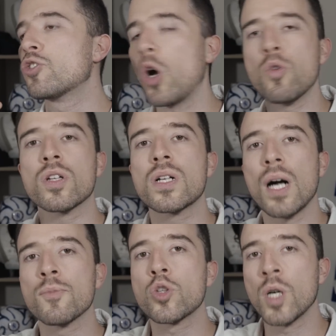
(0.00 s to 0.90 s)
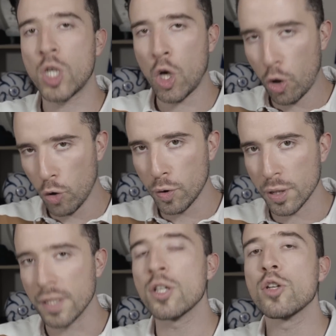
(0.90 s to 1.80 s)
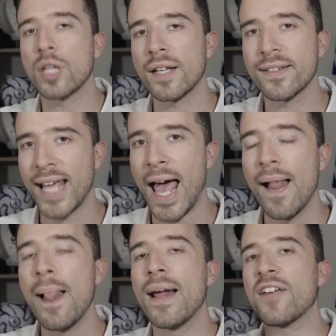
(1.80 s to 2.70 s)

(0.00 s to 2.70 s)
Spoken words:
don't come to a conclusion just yet.